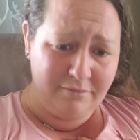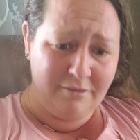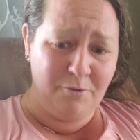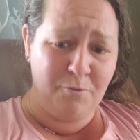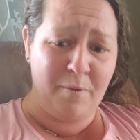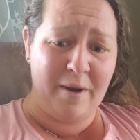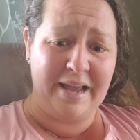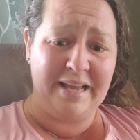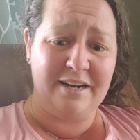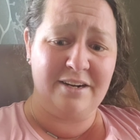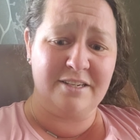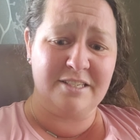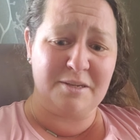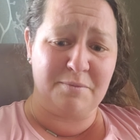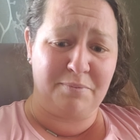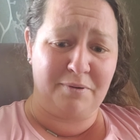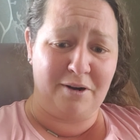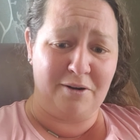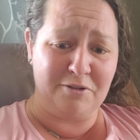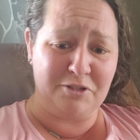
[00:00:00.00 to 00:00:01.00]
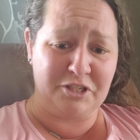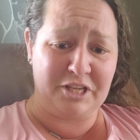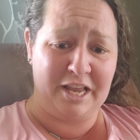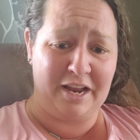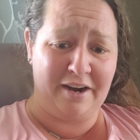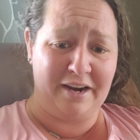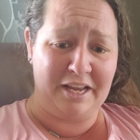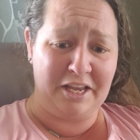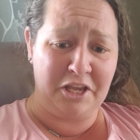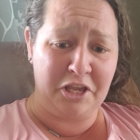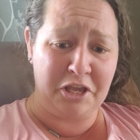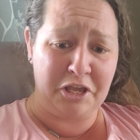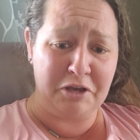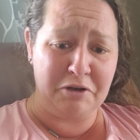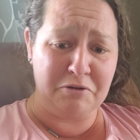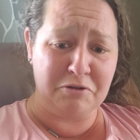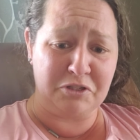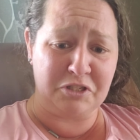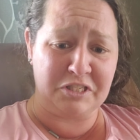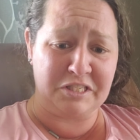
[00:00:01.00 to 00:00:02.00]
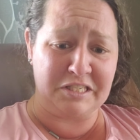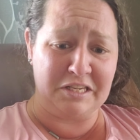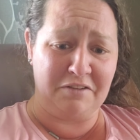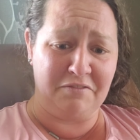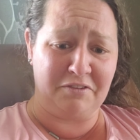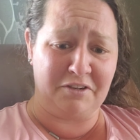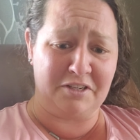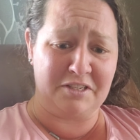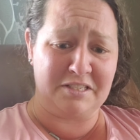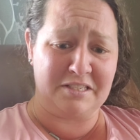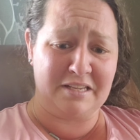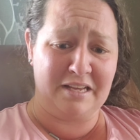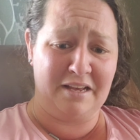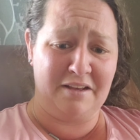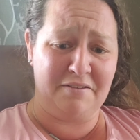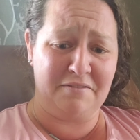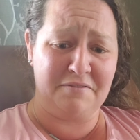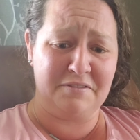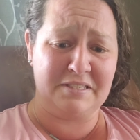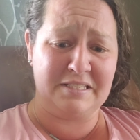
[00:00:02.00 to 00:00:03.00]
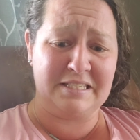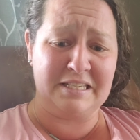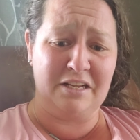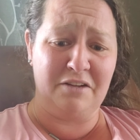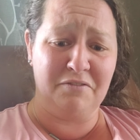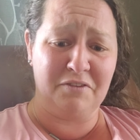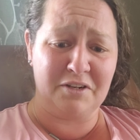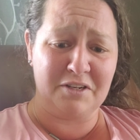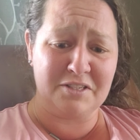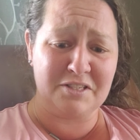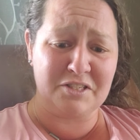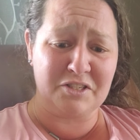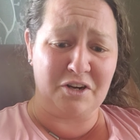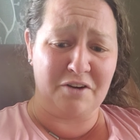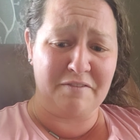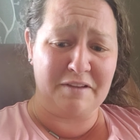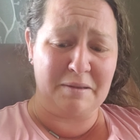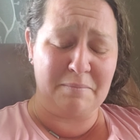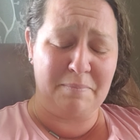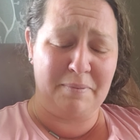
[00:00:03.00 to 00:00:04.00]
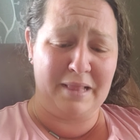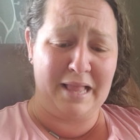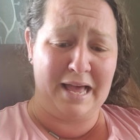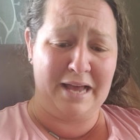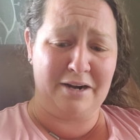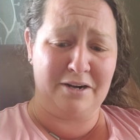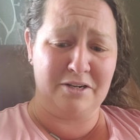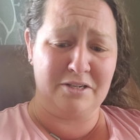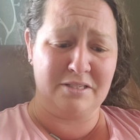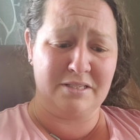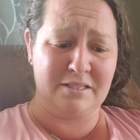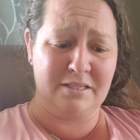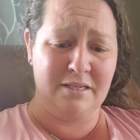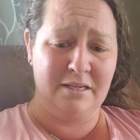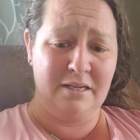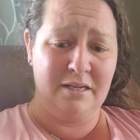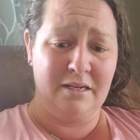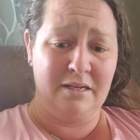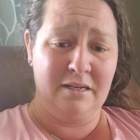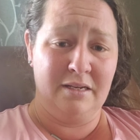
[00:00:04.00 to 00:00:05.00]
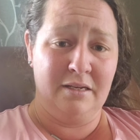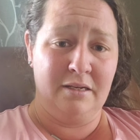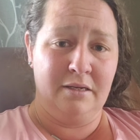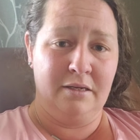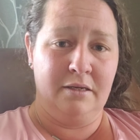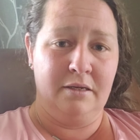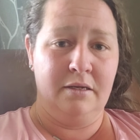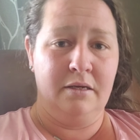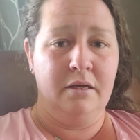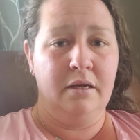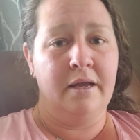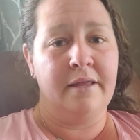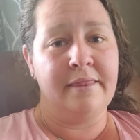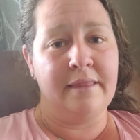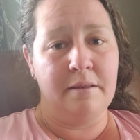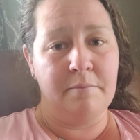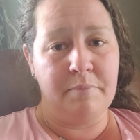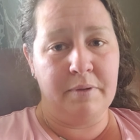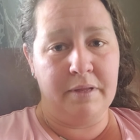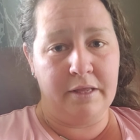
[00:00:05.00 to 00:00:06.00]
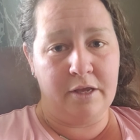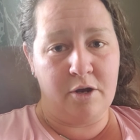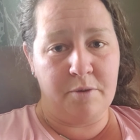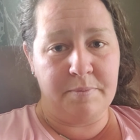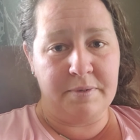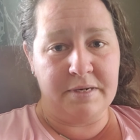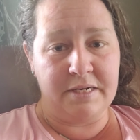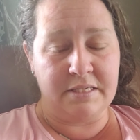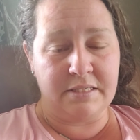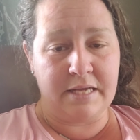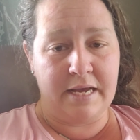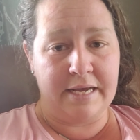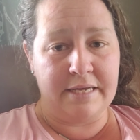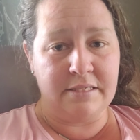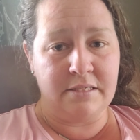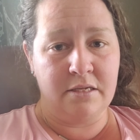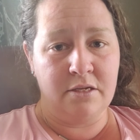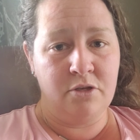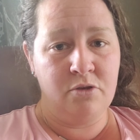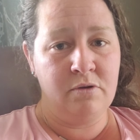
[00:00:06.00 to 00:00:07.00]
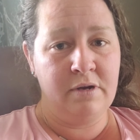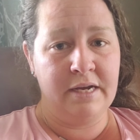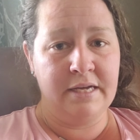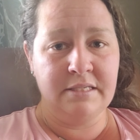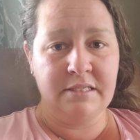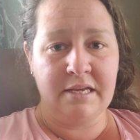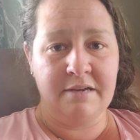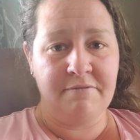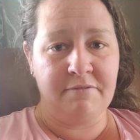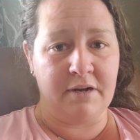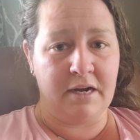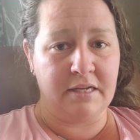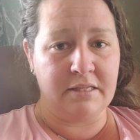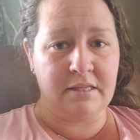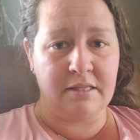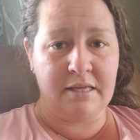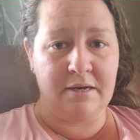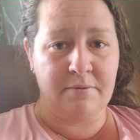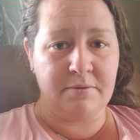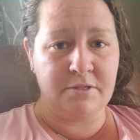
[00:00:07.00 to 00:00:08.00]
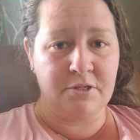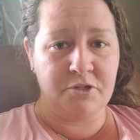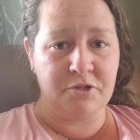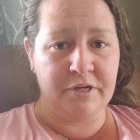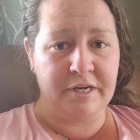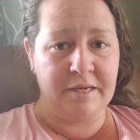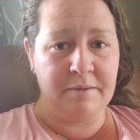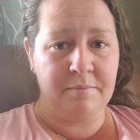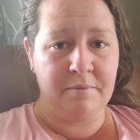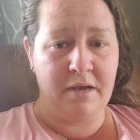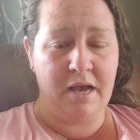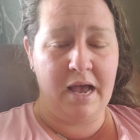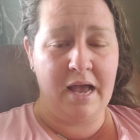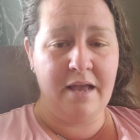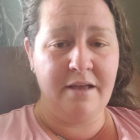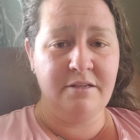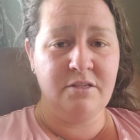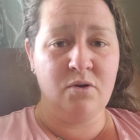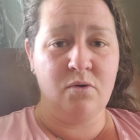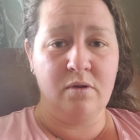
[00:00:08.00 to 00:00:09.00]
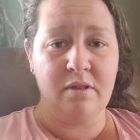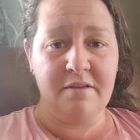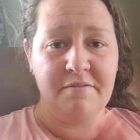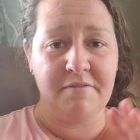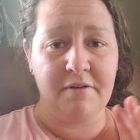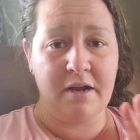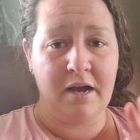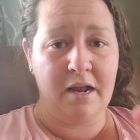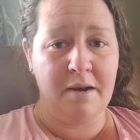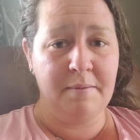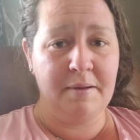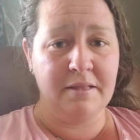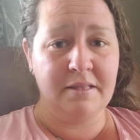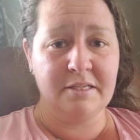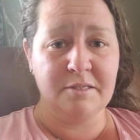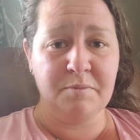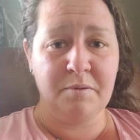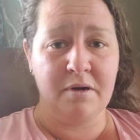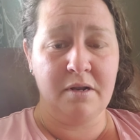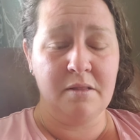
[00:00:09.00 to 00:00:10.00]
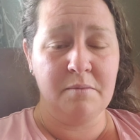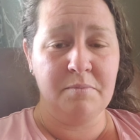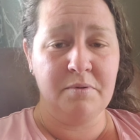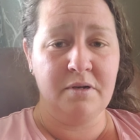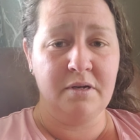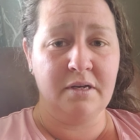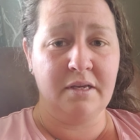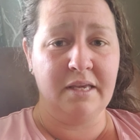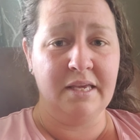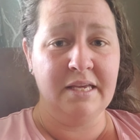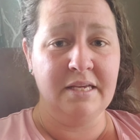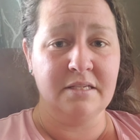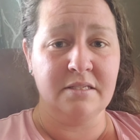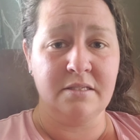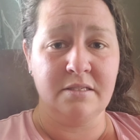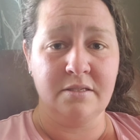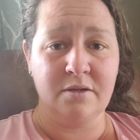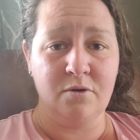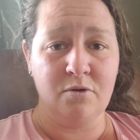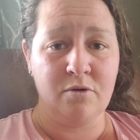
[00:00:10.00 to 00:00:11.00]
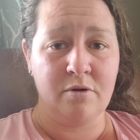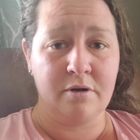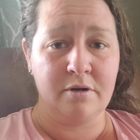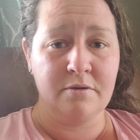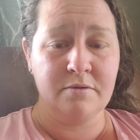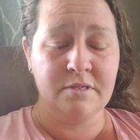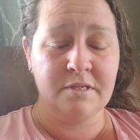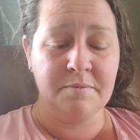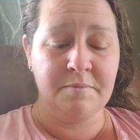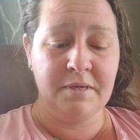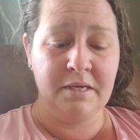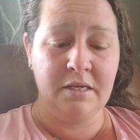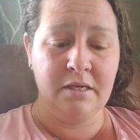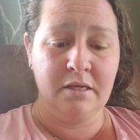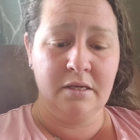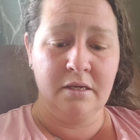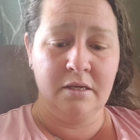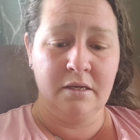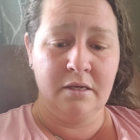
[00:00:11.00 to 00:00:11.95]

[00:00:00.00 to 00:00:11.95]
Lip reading: waiters approached carrying huge silver serving platters. And then Billy opened his eyes. You guys, I forgot that was a dream. I totally forgot about this part of the book. It is so crude to me.